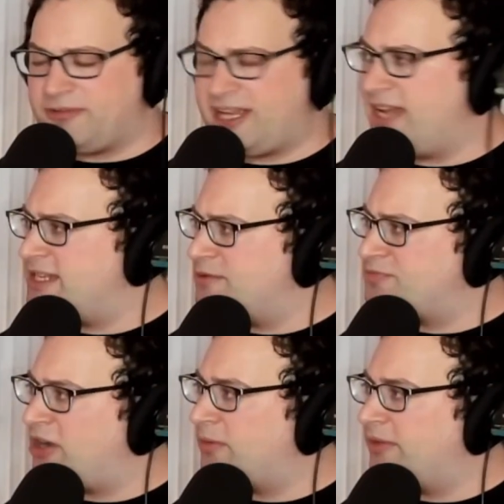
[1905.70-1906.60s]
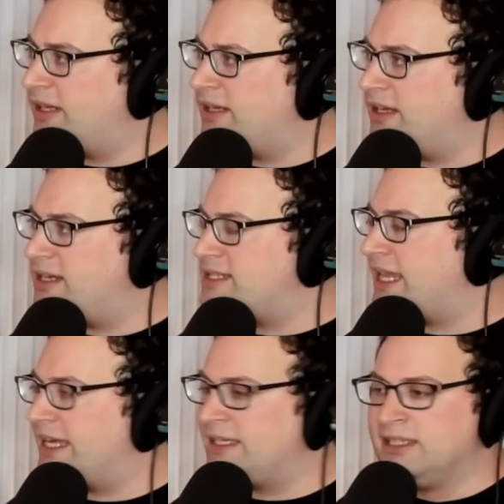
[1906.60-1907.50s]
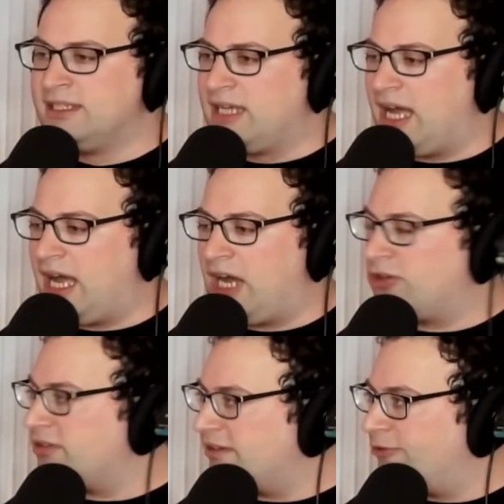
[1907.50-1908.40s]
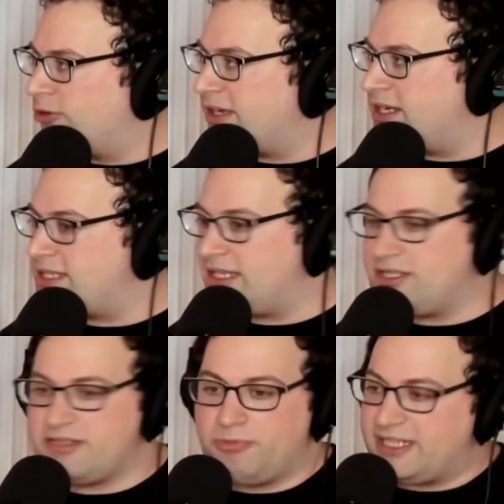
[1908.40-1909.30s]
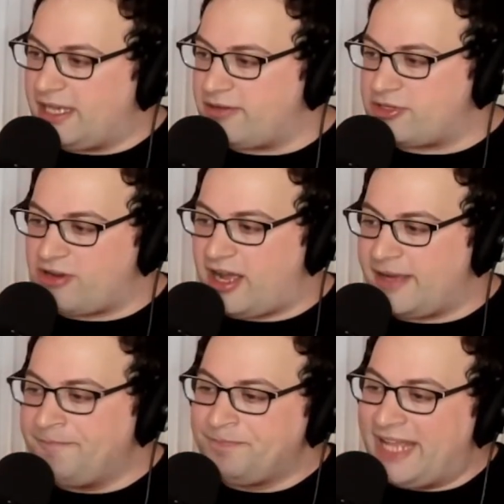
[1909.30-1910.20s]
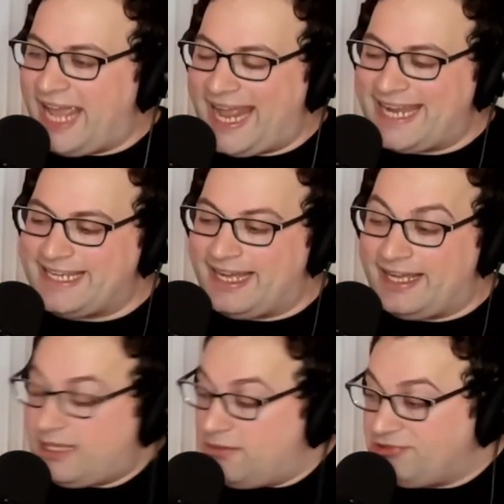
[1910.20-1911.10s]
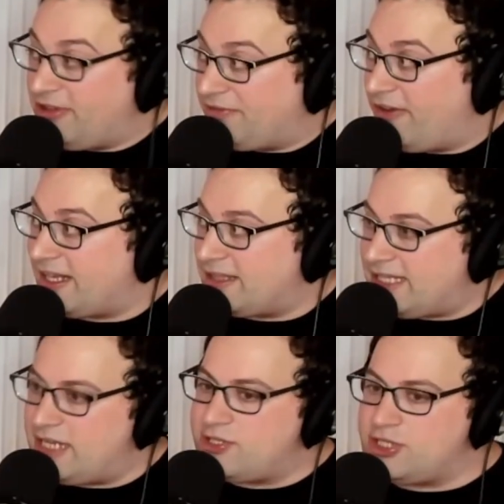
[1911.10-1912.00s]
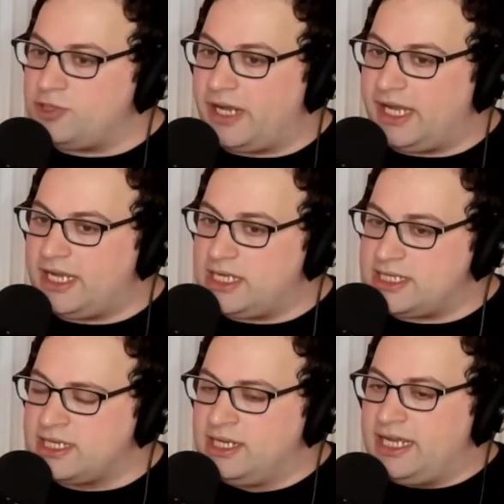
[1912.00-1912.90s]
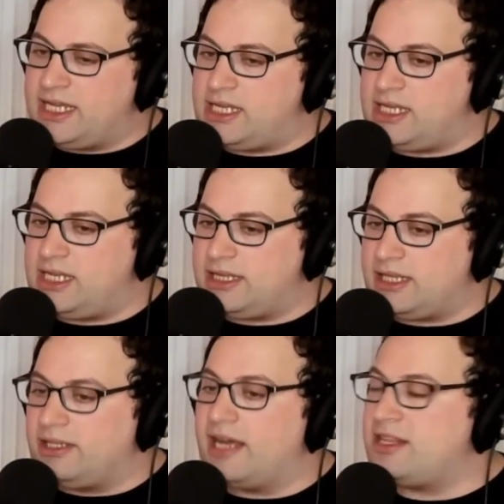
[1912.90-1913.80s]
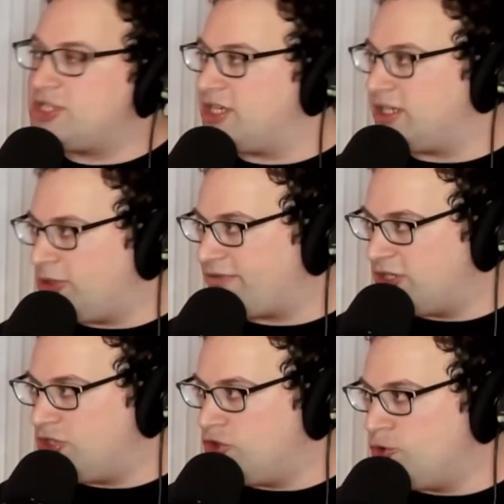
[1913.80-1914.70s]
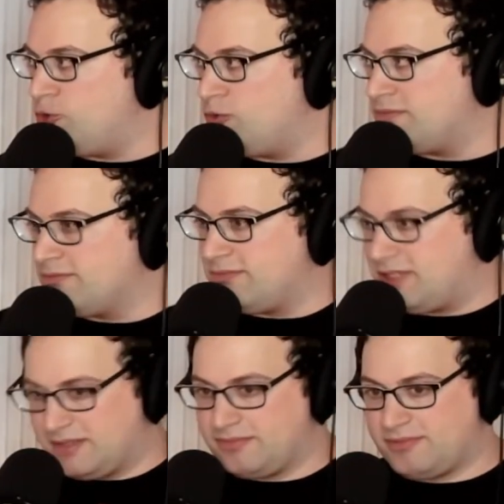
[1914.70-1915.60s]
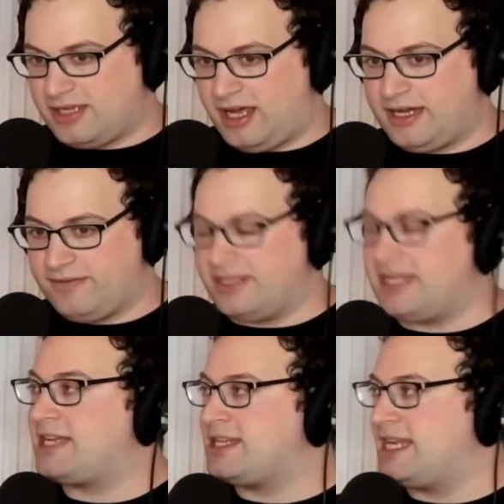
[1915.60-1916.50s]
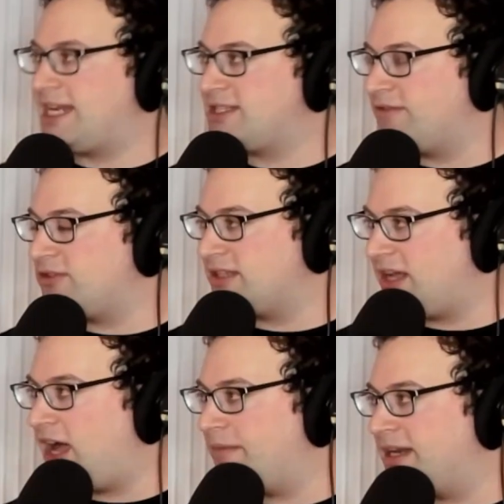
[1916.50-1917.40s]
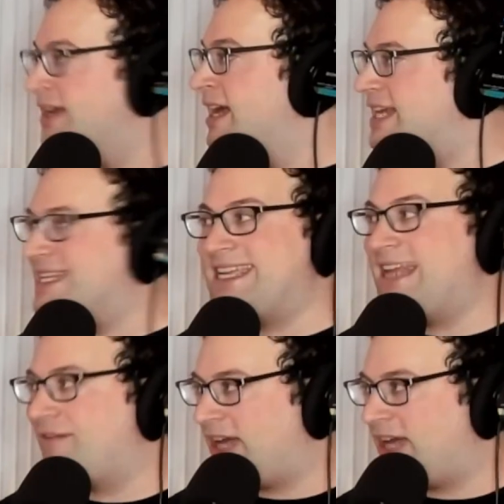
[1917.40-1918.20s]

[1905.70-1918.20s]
I were kids. He was probably in his early 40s, and he just wanted to give it a try. And he was really funny. The issue is a lot of the shit that you have to do to kind of get to the next level in comedy, he just didn't have